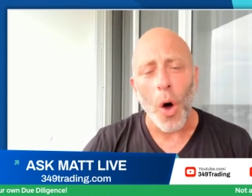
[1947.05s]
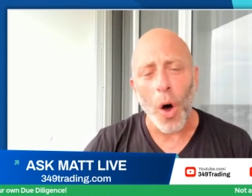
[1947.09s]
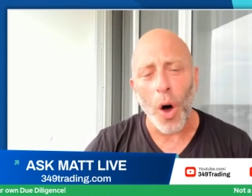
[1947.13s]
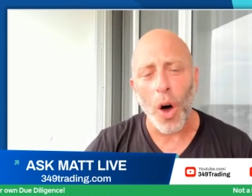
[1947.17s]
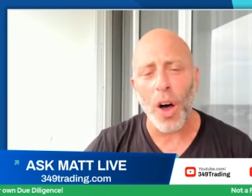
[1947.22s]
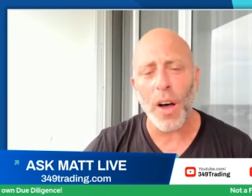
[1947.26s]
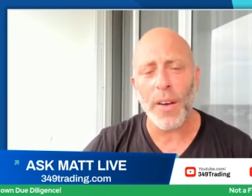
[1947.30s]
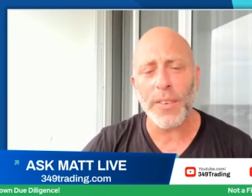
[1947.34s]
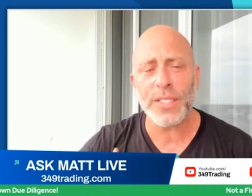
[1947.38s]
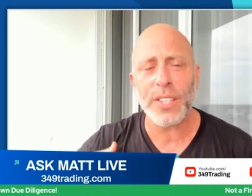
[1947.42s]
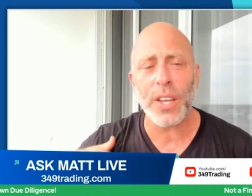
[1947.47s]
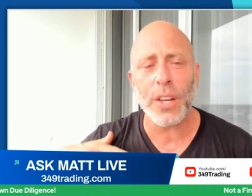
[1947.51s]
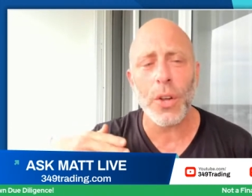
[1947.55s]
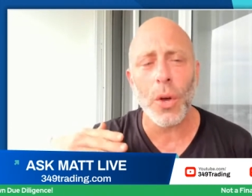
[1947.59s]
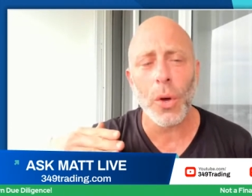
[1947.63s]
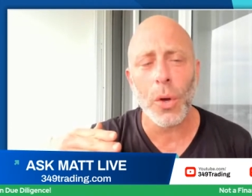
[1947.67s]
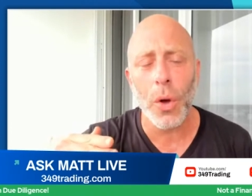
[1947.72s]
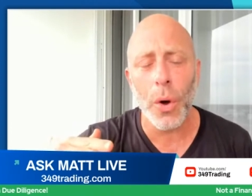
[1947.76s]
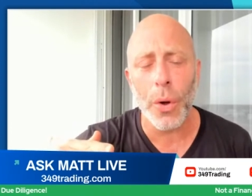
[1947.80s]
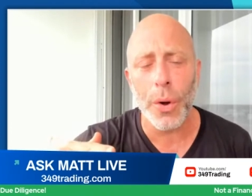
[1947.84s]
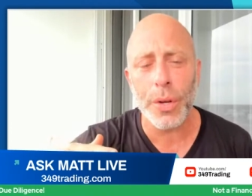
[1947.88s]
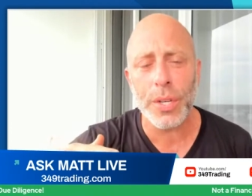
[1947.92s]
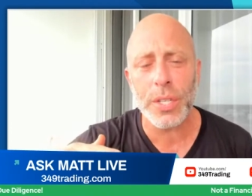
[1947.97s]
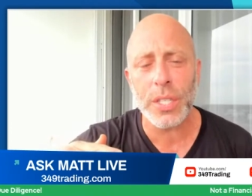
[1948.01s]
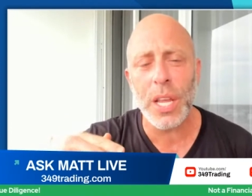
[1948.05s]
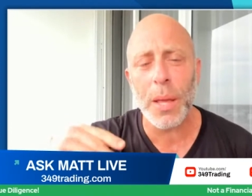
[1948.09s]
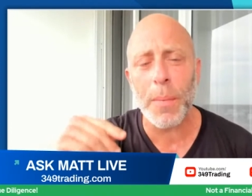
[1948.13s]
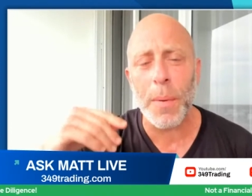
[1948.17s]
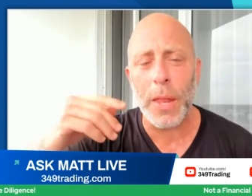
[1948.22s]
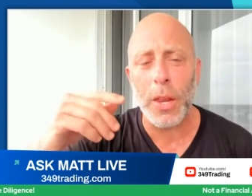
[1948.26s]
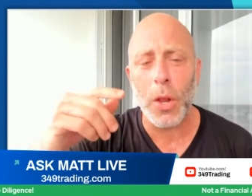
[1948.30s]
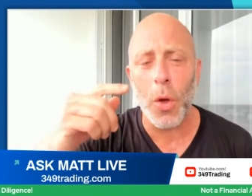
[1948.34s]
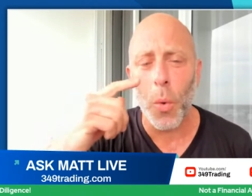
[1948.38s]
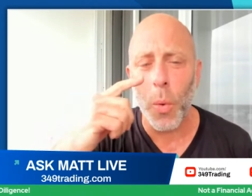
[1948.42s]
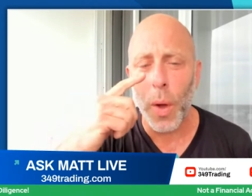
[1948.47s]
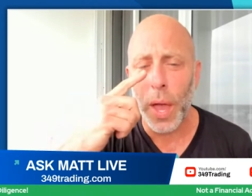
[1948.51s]
All of a sudden, you'll go to sleep
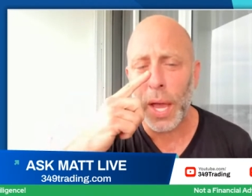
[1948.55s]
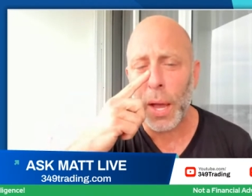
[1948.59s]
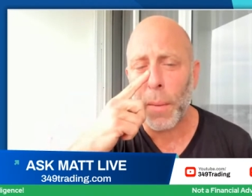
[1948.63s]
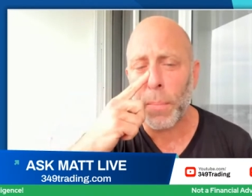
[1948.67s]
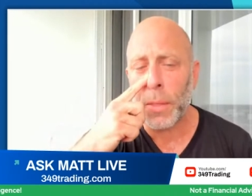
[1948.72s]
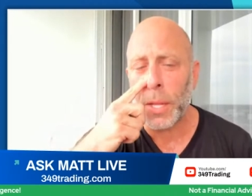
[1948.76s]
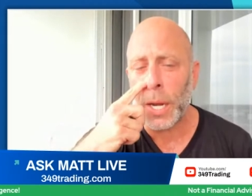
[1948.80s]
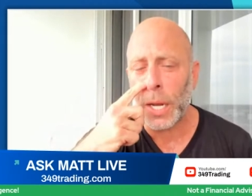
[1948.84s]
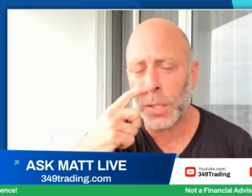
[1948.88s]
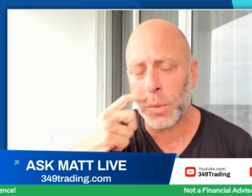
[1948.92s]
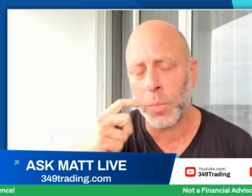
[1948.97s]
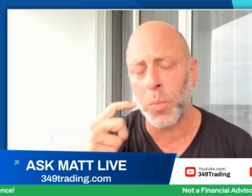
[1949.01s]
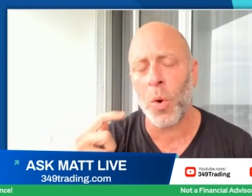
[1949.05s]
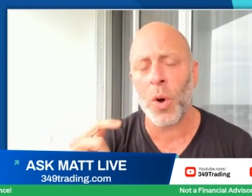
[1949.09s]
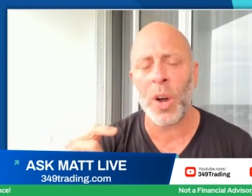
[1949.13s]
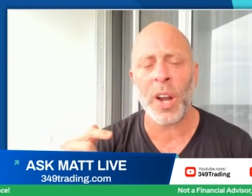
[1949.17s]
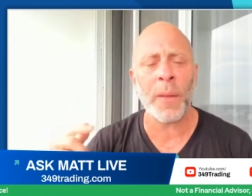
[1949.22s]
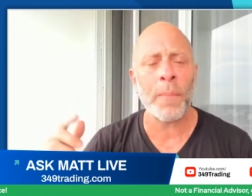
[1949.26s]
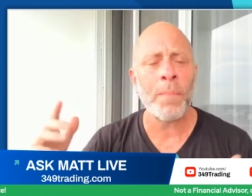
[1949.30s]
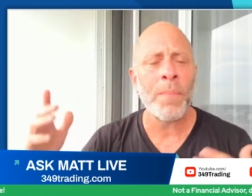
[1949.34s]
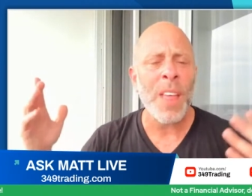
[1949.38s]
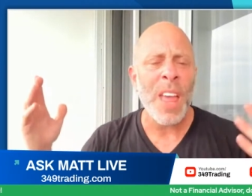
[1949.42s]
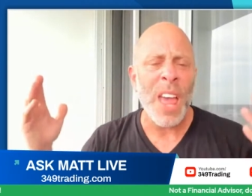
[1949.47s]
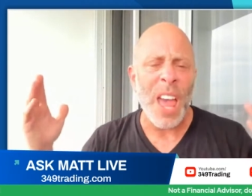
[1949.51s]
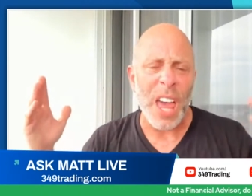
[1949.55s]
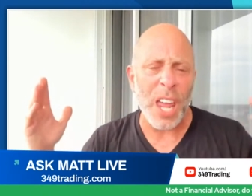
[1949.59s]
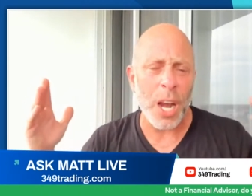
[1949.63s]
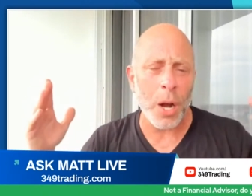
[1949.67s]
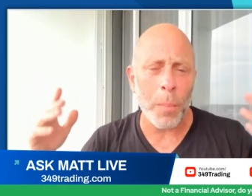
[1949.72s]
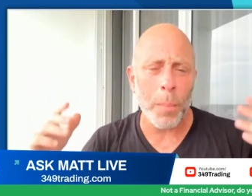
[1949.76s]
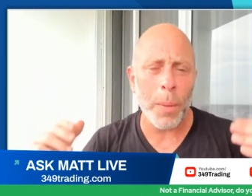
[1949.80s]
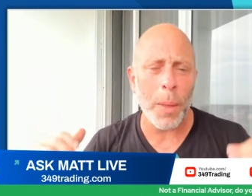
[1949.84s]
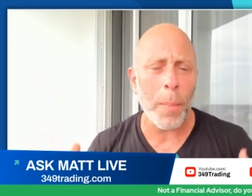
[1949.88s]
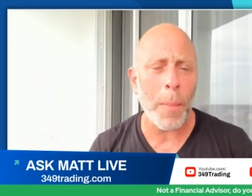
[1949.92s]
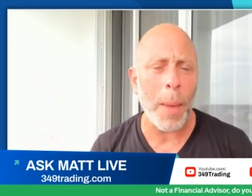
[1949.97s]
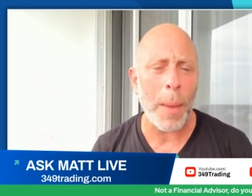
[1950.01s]
and you'll wake up the next morning and
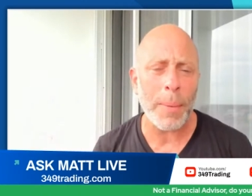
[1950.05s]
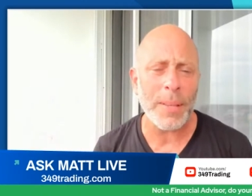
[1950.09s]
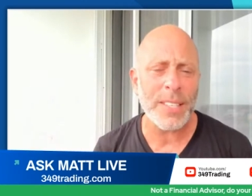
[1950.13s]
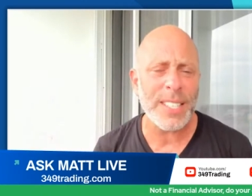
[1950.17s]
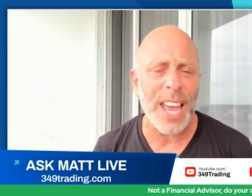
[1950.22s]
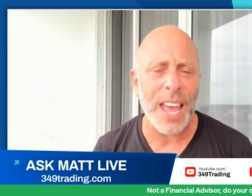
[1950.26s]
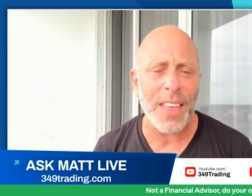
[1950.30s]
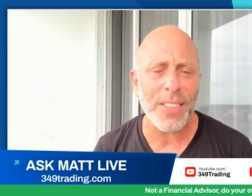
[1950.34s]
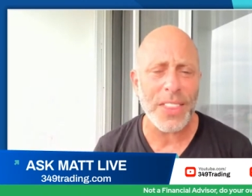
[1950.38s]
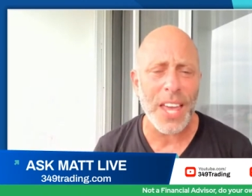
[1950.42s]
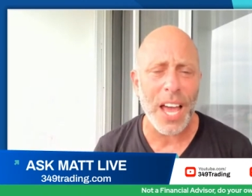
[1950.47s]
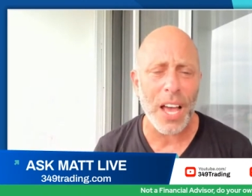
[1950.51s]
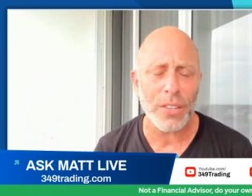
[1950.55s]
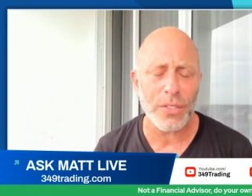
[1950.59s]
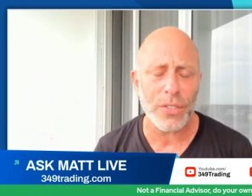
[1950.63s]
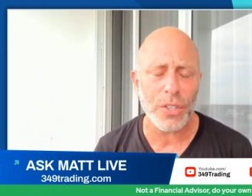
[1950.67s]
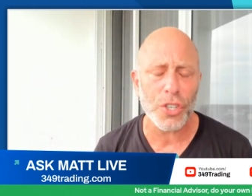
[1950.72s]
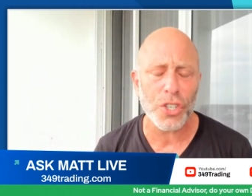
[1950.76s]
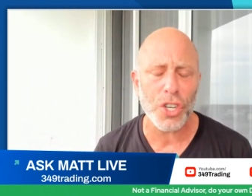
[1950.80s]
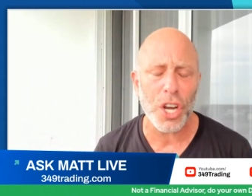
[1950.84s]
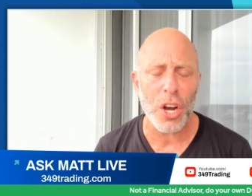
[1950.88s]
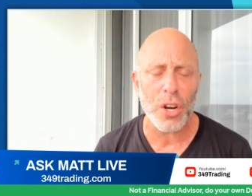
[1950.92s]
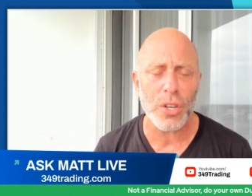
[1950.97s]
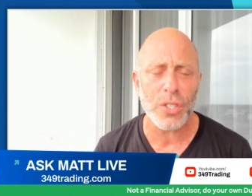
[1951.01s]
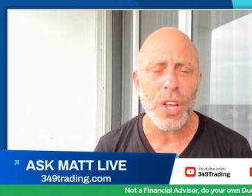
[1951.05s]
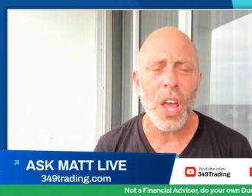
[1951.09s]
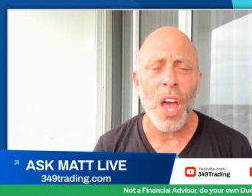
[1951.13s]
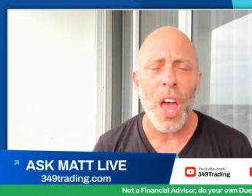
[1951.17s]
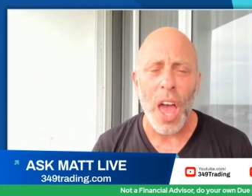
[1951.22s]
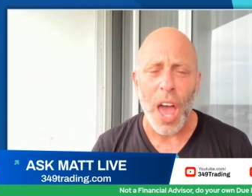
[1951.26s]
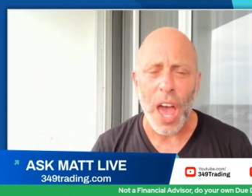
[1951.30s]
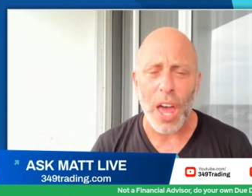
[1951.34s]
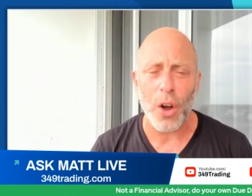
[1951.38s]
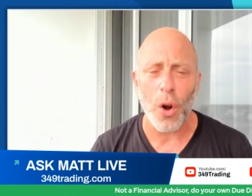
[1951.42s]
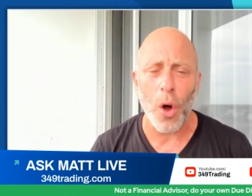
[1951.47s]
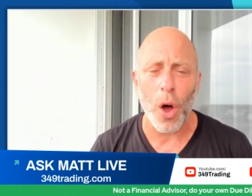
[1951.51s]
it'll be maybe 10,000 shares.
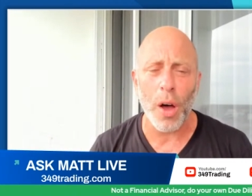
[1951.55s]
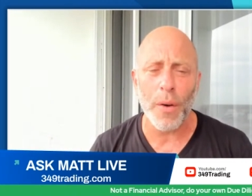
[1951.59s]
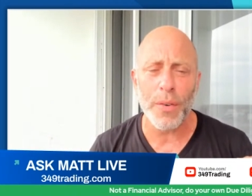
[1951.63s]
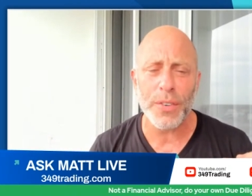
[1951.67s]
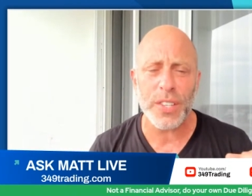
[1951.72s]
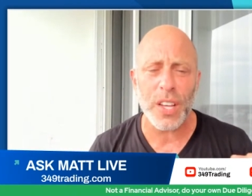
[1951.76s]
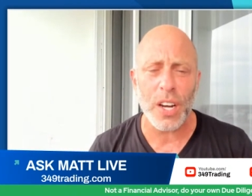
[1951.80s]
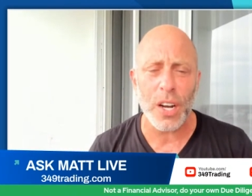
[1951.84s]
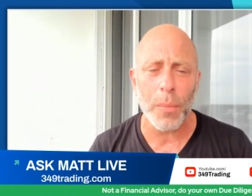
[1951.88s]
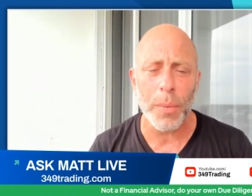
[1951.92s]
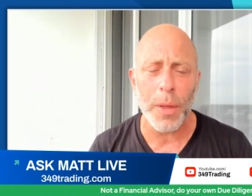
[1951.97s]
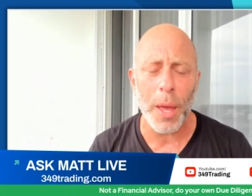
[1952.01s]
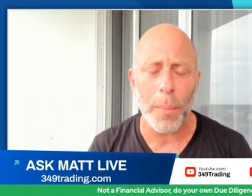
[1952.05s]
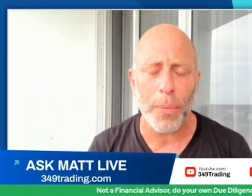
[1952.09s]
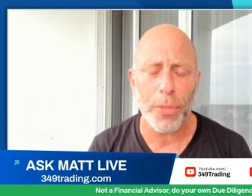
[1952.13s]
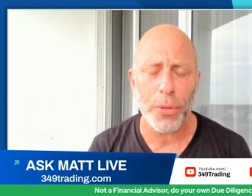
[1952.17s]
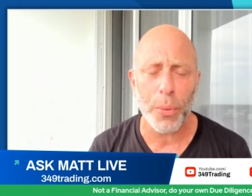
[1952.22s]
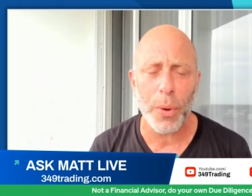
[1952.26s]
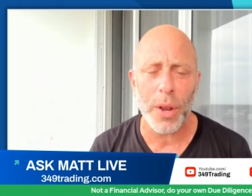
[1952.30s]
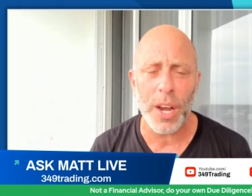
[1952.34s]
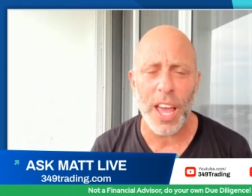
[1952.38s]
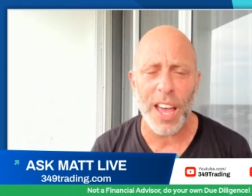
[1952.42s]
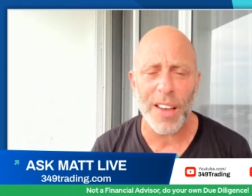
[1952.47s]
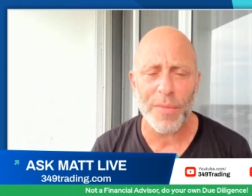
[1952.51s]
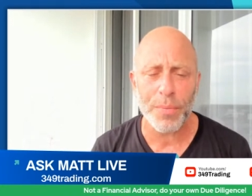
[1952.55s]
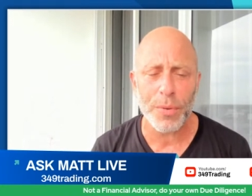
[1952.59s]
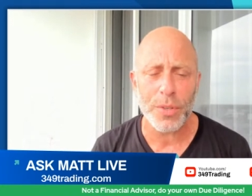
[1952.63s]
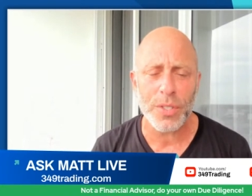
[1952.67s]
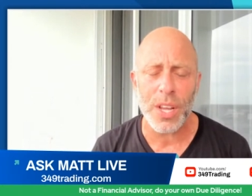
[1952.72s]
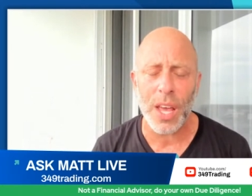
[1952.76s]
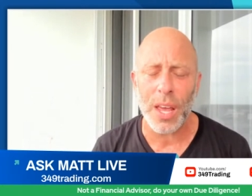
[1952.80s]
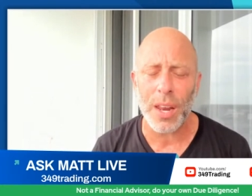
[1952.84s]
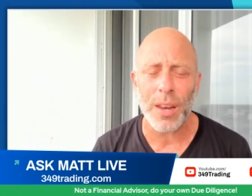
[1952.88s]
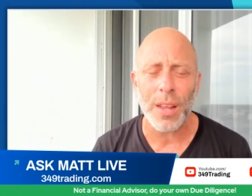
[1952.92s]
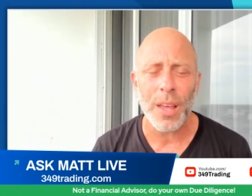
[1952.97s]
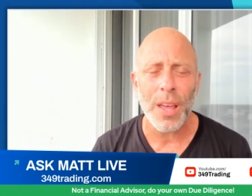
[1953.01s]
And all of a sudden, it'll be up
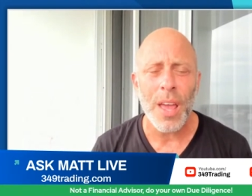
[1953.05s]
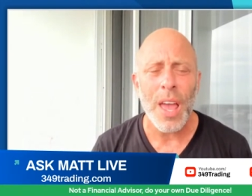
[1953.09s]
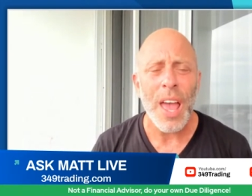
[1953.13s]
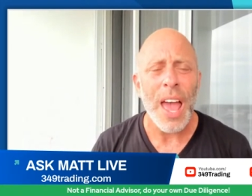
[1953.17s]
3.5%.